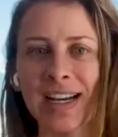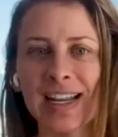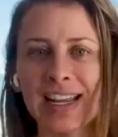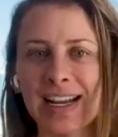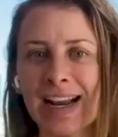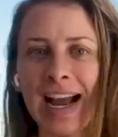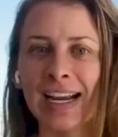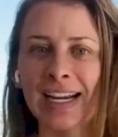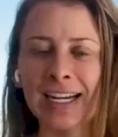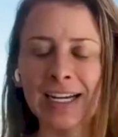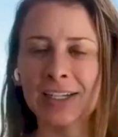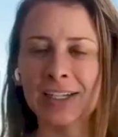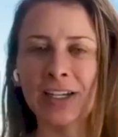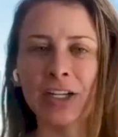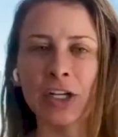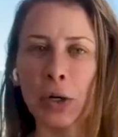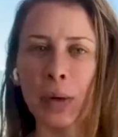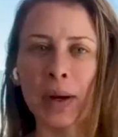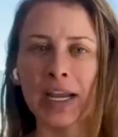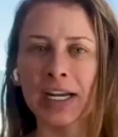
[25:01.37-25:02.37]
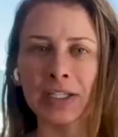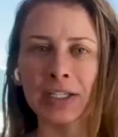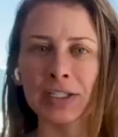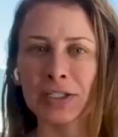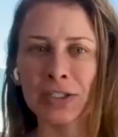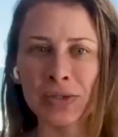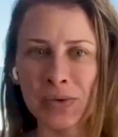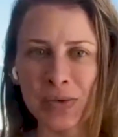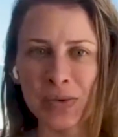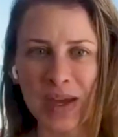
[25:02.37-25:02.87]
Like, I didn't know how to
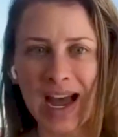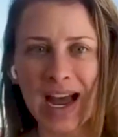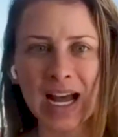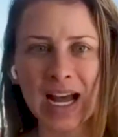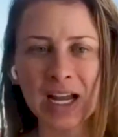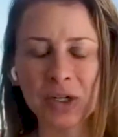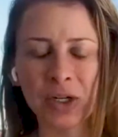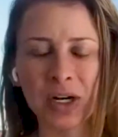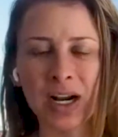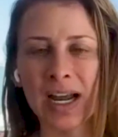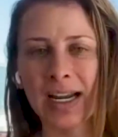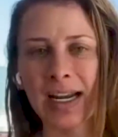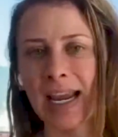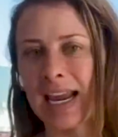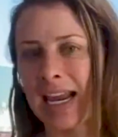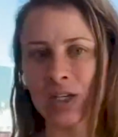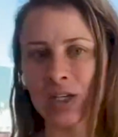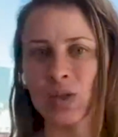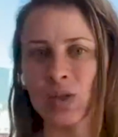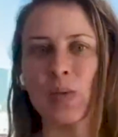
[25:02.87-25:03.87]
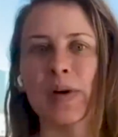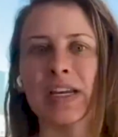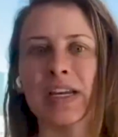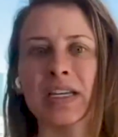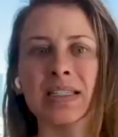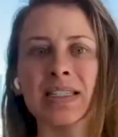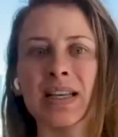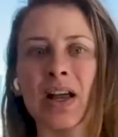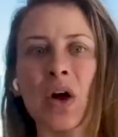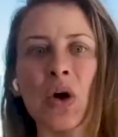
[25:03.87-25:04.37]
do that or how to handle
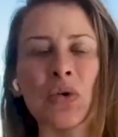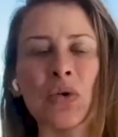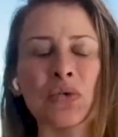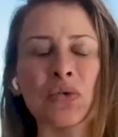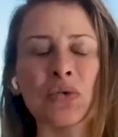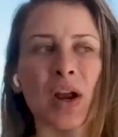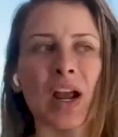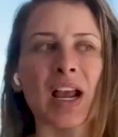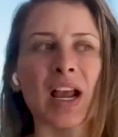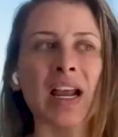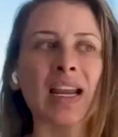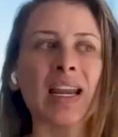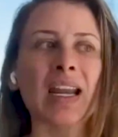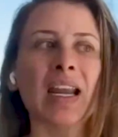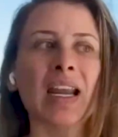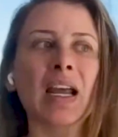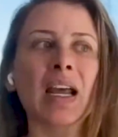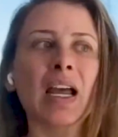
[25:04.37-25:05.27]
myself. Right.